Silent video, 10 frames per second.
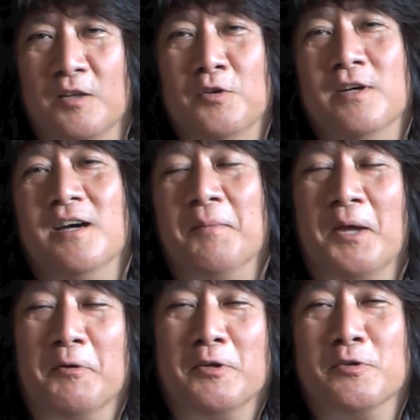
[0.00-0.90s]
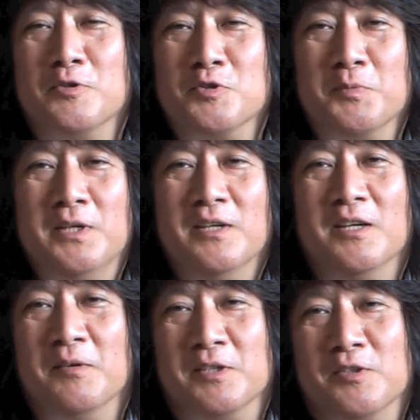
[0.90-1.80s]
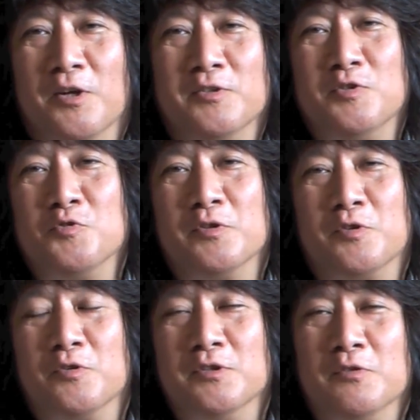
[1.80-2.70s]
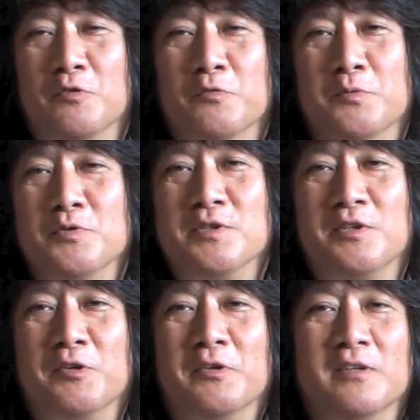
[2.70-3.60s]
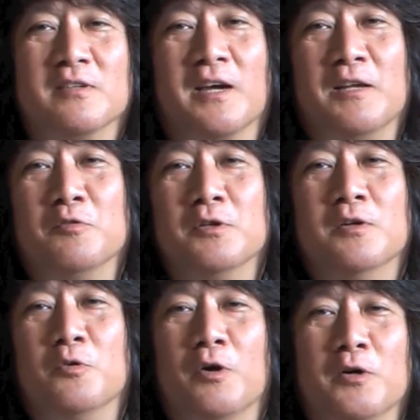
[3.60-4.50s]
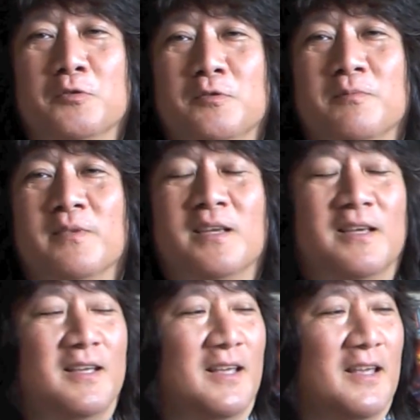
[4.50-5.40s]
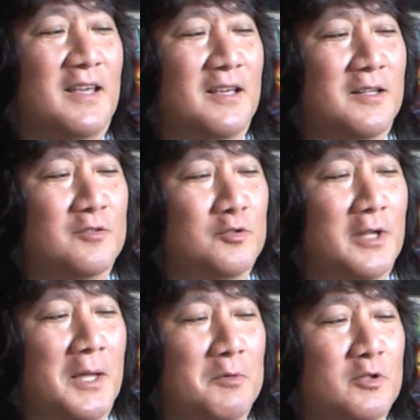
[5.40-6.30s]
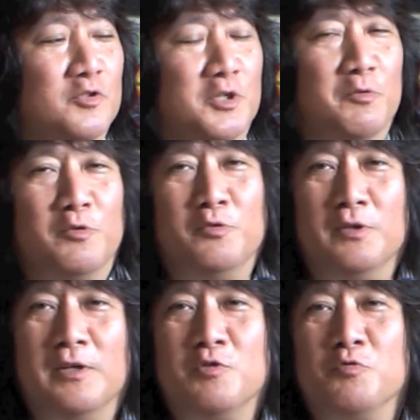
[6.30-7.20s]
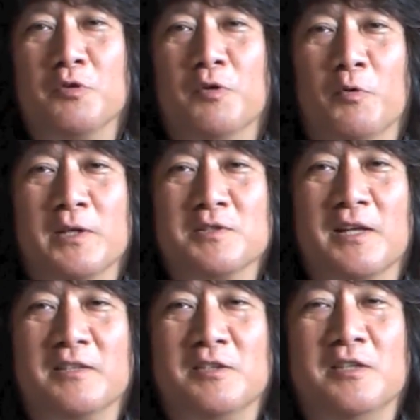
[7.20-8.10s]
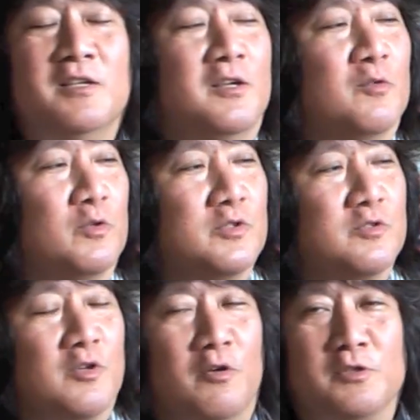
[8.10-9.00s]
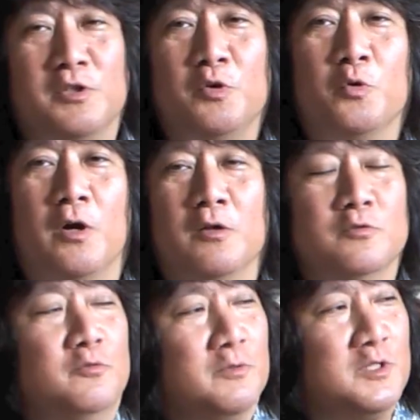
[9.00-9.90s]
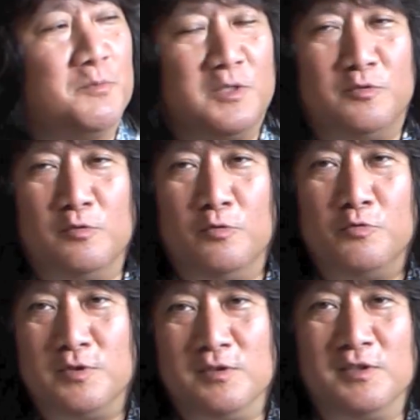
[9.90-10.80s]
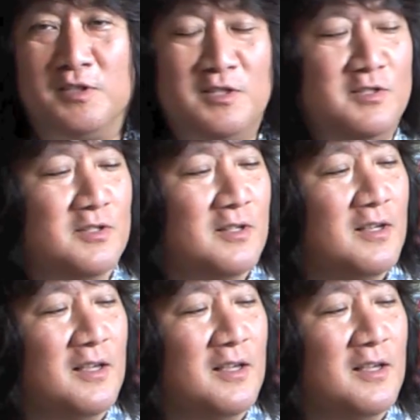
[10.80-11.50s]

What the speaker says: Aloha, I'm Harry Koizumi. I'm a guitar teacher at Coconut Grove Music here in Kailua, Oahu. And today I'm going to share with you the history of Hawaiian slack key, which is called kiho alu, which means to loosen the keys.